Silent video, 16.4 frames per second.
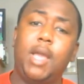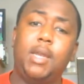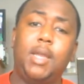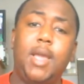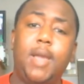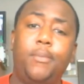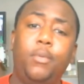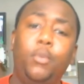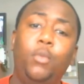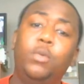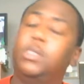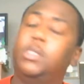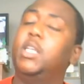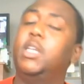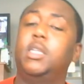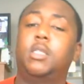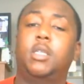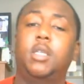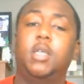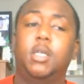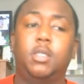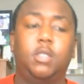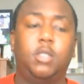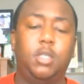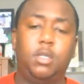to happen with this
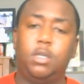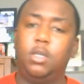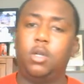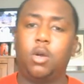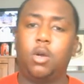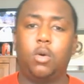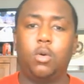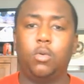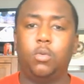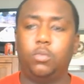because you know